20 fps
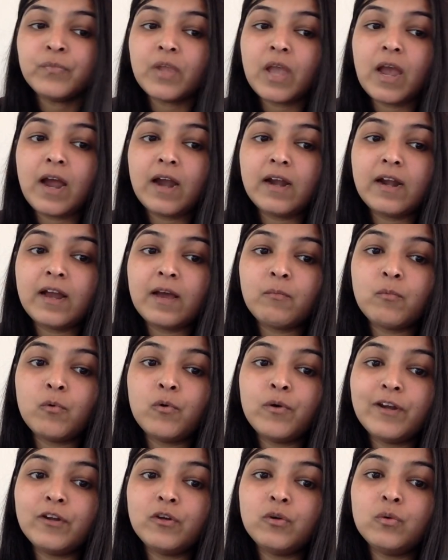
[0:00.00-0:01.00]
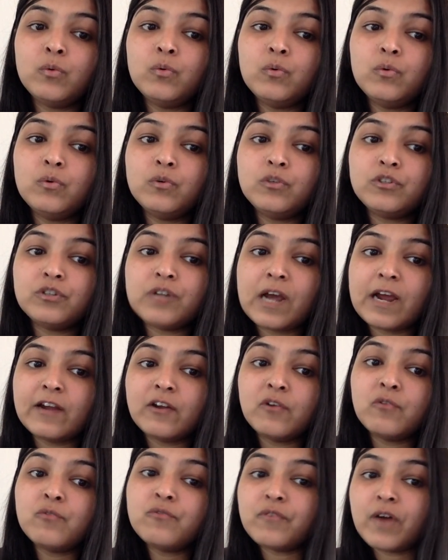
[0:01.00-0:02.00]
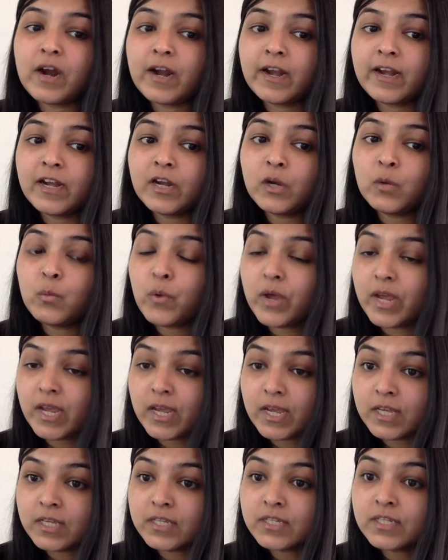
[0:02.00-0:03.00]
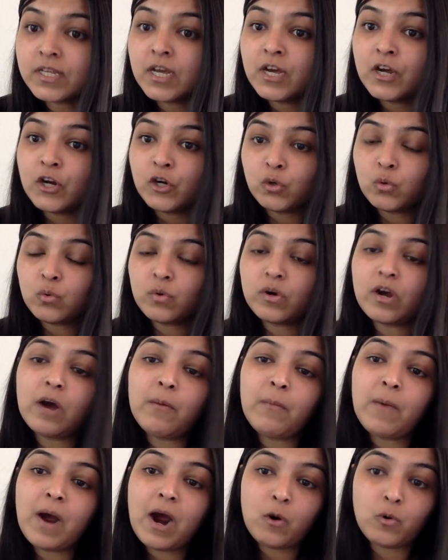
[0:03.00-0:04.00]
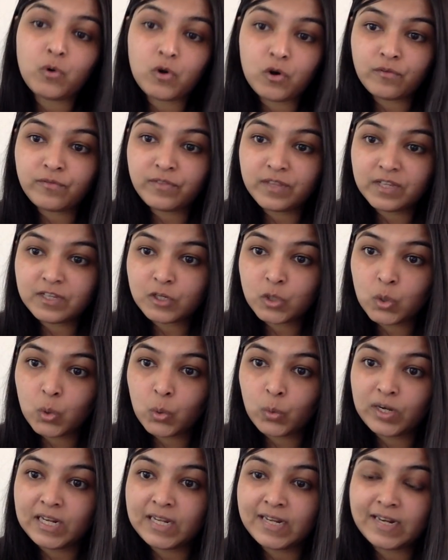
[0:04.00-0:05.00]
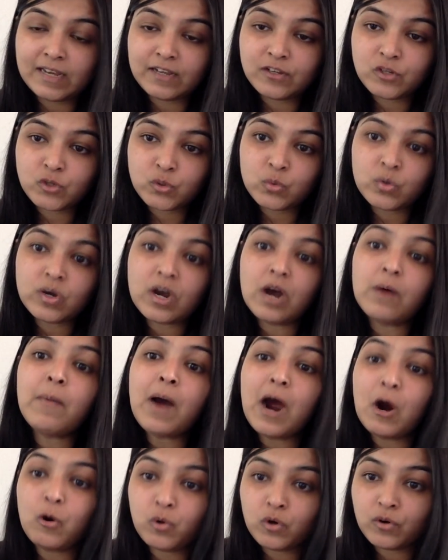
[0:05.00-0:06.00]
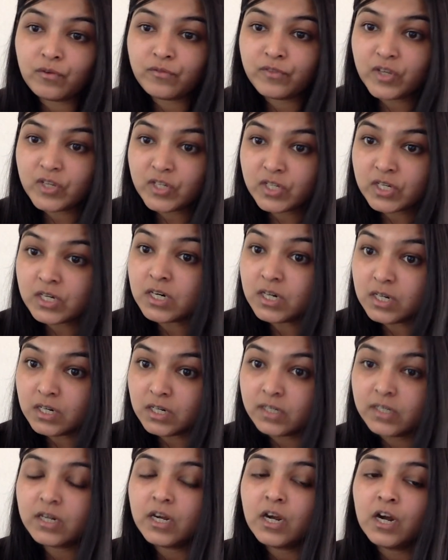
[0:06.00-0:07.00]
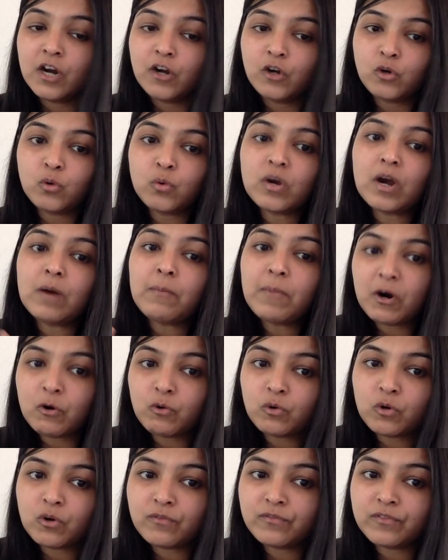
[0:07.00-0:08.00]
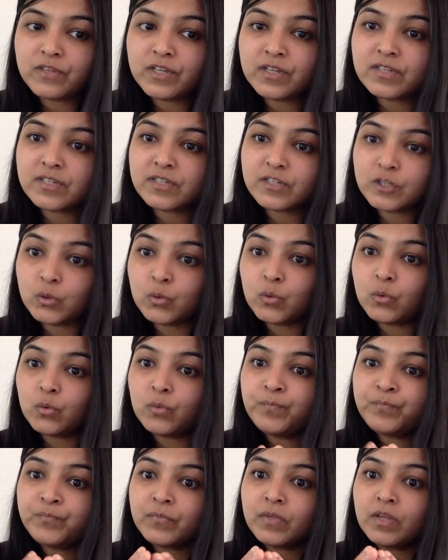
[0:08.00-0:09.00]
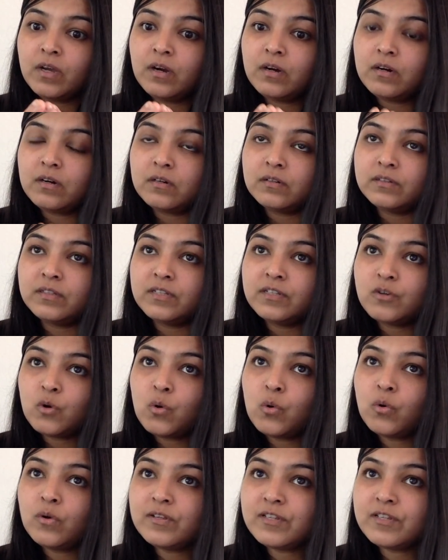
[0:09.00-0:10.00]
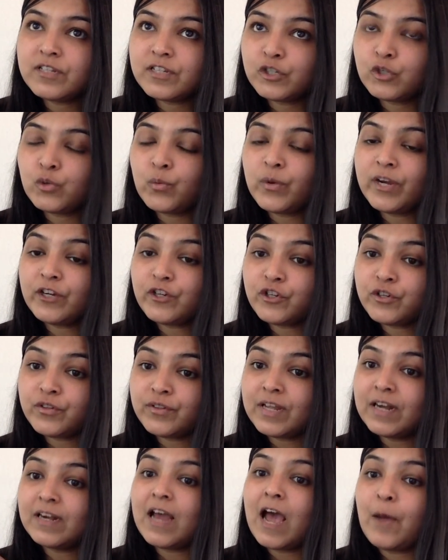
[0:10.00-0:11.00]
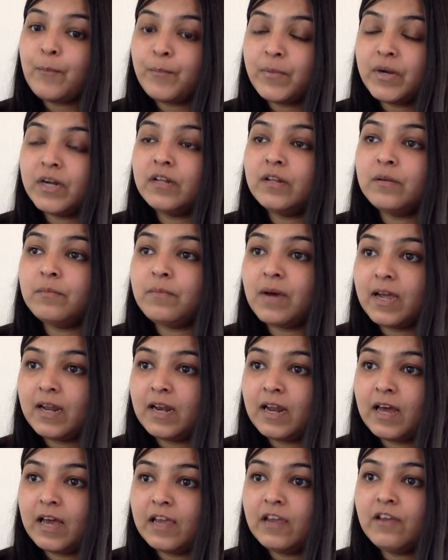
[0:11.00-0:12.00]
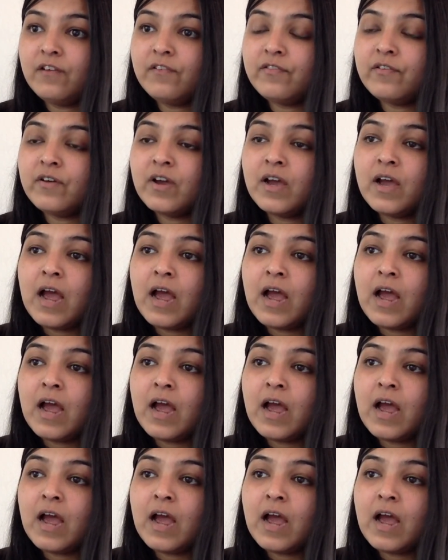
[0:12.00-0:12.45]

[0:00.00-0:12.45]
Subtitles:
And I'm going to try to find ways to come out of this loneliness, to come out of this hurt, to come out of this, this whole situation that happened in my life.